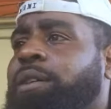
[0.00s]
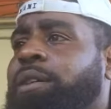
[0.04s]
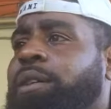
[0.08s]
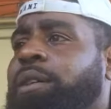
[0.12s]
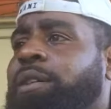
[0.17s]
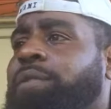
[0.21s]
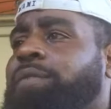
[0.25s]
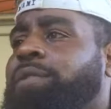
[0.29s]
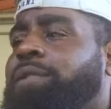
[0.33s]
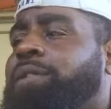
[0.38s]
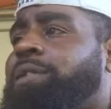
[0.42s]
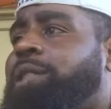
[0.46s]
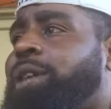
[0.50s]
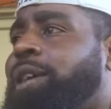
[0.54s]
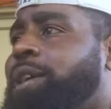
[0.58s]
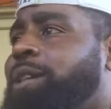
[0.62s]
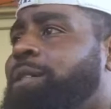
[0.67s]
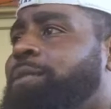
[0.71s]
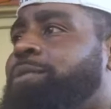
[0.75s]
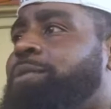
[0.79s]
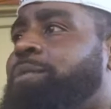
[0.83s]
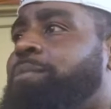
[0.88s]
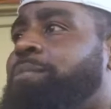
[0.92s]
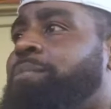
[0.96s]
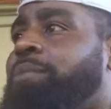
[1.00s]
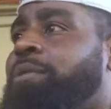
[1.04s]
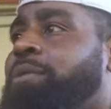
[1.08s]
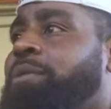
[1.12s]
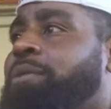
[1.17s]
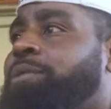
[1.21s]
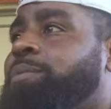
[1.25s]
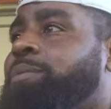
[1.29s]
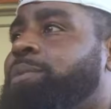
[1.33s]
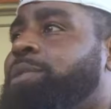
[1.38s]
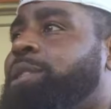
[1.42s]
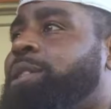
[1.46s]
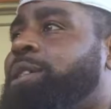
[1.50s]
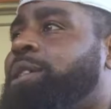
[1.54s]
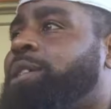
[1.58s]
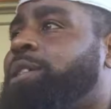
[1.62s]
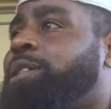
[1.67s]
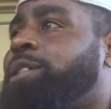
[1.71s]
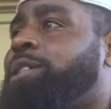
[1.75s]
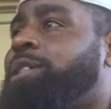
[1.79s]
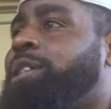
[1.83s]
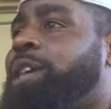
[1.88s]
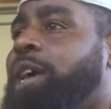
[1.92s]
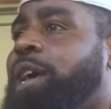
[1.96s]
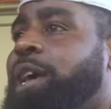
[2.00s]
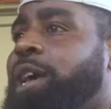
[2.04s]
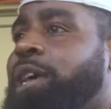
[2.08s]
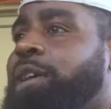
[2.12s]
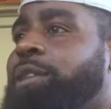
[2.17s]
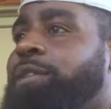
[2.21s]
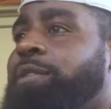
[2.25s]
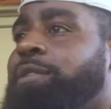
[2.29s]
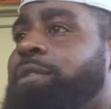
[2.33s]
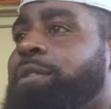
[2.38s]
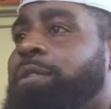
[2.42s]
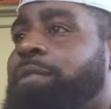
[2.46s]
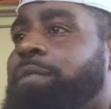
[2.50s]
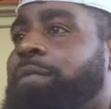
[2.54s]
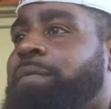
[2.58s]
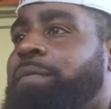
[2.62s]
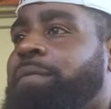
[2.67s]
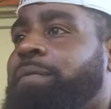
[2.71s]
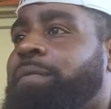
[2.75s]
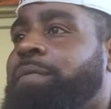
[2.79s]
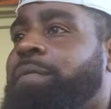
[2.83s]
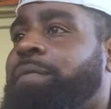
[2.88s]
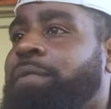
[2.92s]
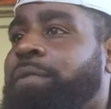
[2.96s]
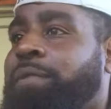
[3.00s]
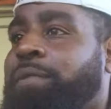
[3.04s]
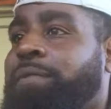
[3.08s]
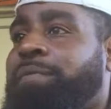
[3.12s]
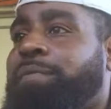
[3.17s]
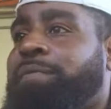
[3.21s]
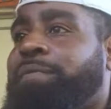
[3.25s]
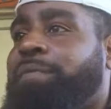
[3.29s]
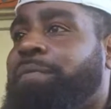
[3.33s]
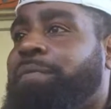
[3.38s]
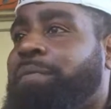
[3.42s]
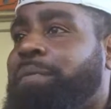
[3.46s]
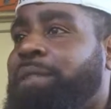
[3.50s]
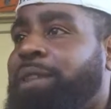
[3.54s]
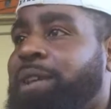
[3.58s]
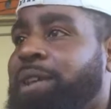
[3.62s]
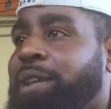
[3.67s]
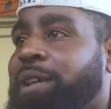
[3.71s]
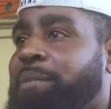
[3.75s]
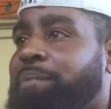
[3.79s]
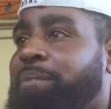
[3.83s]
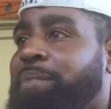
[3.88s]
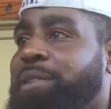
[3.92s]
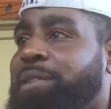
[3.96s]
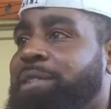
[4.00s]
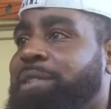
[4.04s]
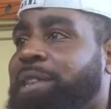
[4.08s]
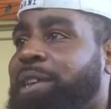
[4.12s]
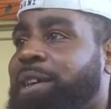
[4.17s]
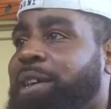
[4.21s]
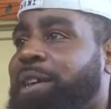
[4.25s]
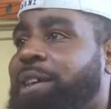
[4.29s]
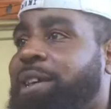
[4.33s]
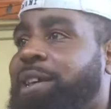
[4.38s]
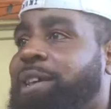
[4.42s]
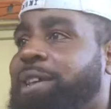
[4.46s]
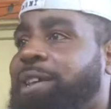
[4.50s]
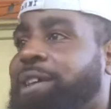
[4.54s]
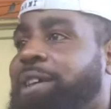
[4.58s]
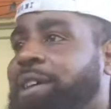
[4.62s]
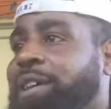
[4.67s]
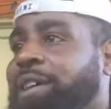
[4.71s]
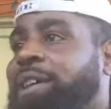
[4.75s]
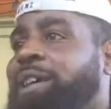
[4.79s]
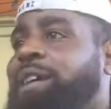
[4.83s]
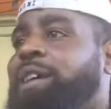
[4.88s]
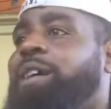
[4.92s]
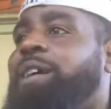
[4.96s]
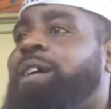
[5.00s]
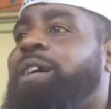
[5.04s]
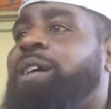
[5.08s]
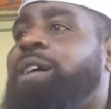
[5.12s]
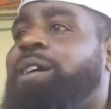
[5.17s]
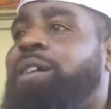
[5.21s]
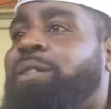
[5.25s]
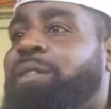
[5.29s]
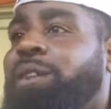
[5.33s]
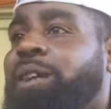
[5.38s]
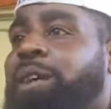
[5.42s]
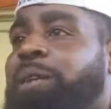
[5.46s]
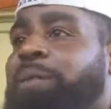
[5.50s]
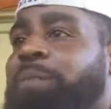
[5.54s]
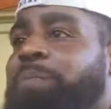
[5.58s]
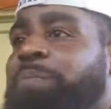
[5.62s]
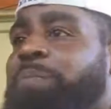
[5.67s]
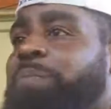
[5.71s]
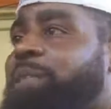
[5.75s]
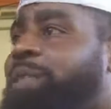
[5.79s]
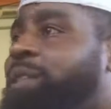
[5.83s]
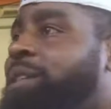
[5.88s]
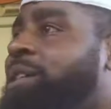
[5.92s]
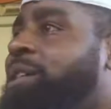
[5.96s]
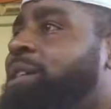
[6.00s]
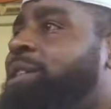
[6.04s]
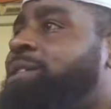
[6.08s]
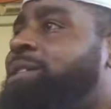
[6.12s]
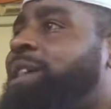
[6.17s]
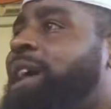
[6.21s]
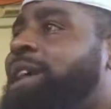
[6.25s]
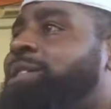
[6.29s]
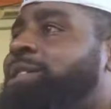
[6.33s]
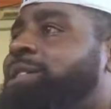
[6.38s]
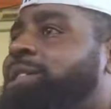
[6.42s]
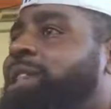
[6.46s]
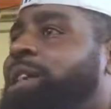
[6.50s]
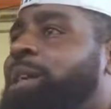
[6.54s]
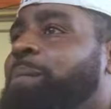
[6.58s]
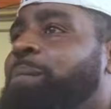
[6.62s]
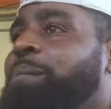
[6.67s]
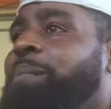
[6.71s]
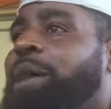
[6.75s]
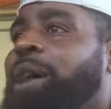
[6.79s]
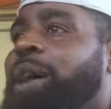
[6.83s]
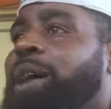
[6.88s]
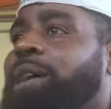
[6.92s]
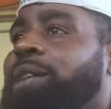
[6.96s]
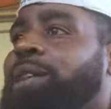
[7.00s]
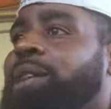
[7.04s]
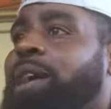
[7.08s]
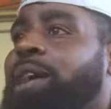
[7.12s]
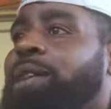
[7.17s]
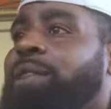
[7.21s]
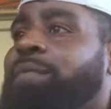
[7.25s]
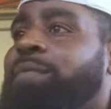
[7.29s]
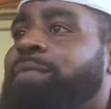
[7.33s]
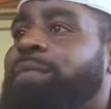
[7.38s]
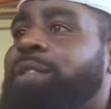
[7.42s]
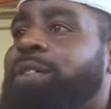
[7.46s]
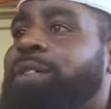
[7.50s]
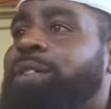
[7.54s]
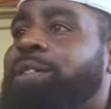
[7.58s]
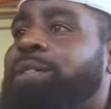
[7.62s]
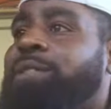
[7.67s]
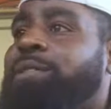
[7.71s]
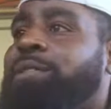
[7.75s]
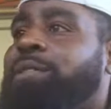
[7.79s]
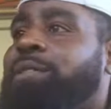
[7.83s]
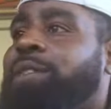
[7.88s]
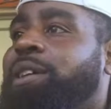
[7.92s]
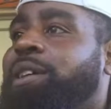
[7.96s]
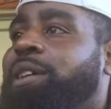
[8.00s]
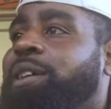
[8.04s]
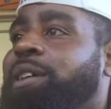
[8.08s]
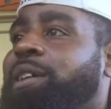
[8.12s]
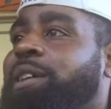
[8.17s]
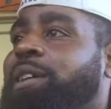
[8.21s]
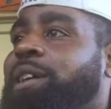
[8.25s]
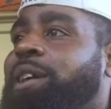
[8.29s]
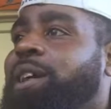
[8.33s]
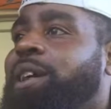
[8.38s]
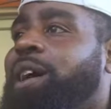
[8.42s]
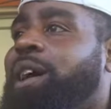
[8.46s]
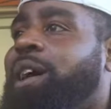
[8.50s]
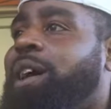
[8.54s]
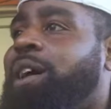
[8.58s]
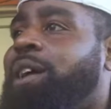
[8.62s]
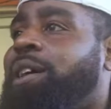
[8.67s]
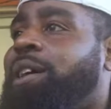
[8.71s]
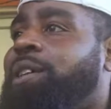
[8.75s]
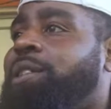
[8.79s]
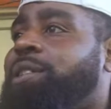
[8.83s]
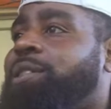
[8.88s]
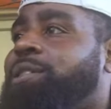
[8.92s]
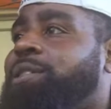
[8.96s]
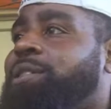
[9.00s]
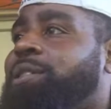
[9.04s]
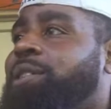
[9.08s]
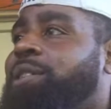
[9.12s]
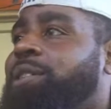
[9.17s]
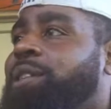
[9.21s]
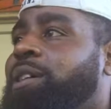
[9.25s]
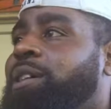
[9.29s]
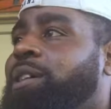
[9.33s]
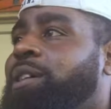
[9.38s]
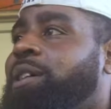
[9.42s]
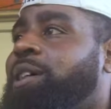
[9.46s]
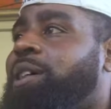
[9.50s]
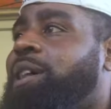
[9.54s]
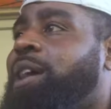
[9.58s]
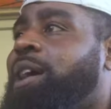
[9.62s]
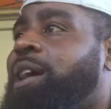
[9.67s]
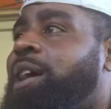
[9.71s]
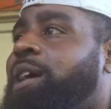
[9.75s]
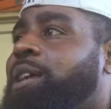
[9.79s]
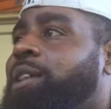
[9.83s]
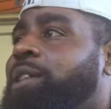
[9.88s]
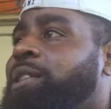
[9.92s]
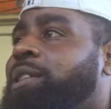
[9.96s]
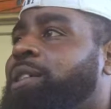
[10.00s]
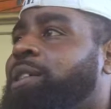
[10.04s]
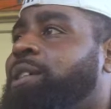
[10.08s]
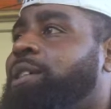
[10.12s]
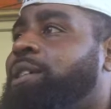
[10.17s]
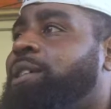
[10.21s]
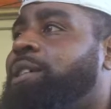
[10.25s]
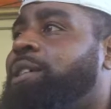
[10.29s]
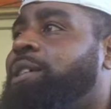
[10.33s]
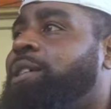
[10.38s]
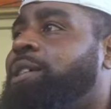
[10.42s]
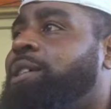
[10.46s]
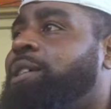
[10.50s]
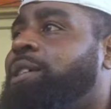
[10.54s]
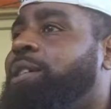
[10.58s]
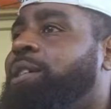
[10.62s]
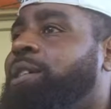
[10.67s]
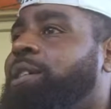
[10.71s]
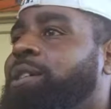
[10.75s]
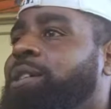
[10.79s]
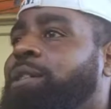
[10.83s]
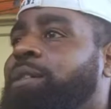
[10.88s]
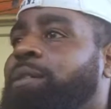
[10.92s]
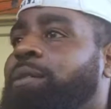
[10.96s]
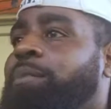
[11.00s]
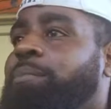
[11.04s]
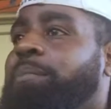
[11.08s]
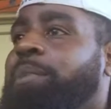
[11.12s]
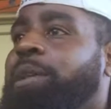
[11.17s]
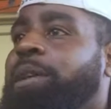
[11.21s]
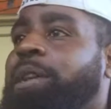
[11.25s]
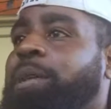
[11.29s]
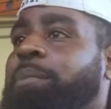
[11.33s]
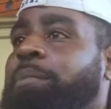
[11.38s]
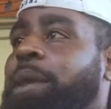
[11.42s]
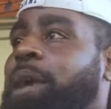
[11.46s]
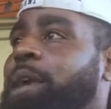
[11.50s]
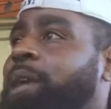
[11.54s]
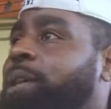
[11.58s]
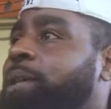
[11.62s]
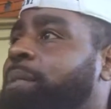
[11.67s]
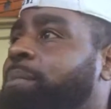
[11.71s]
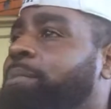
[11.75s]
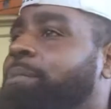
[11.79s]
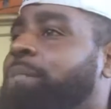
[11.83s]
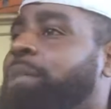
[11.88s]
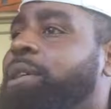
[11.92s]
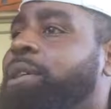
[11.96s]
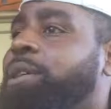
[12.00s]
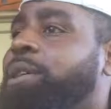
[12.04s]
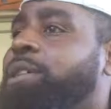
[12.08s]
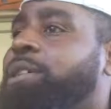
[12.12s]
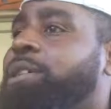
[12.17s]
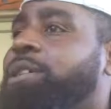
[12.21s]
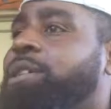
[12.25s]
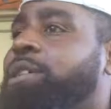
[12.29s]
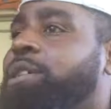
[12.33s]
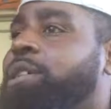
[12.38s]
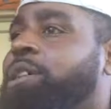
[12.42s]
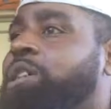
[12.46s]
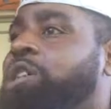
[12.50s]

I'm going to say Harrison Barnes went to the Jazz. Oh, what did I miss that at? Okay. I just think Bogdanovich and the guys, Conley, money making Mitch,